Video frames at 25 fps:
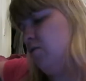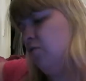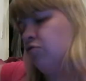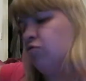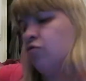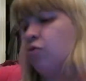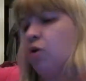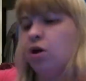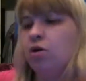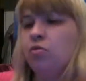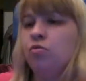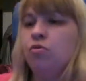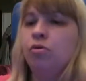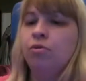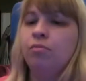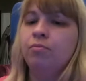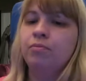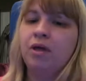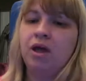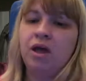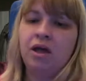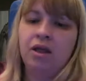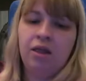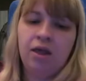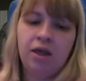It looks quite
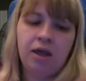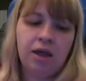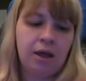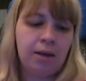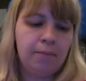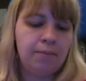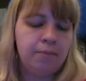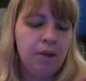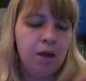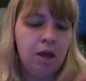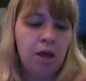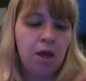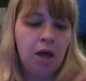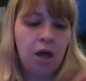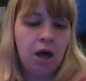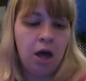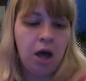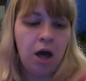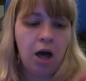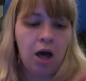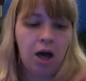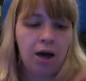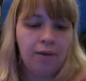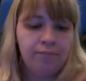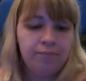cool. I like
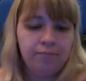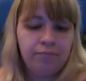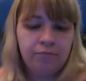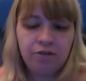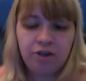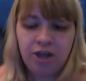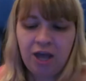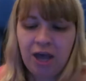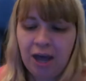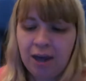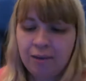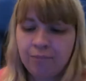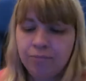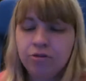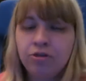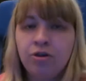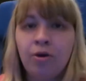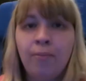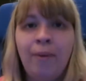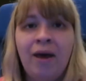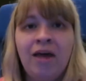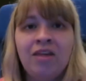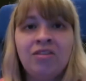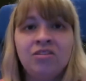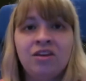
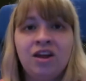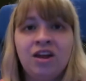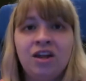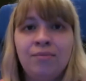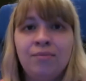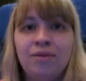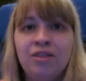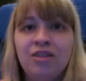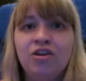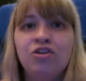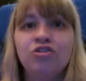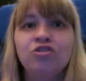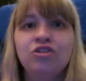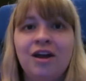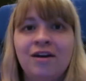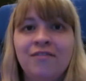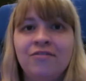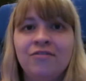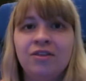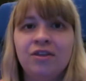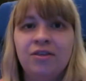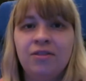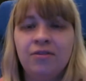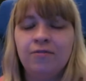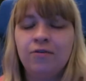it. So best item in there,
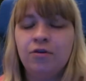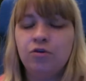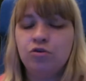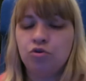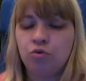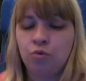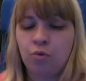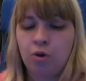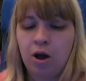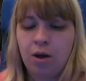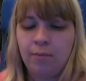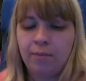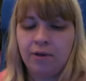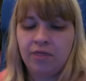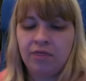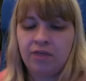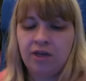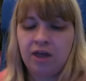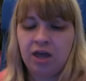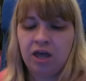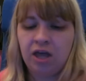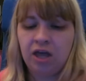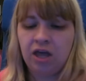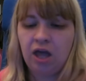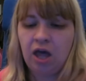definitely the
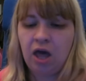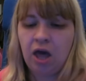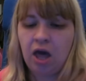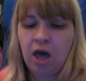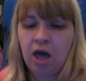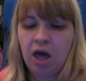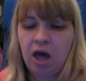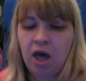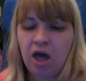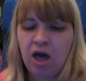Futurama thing,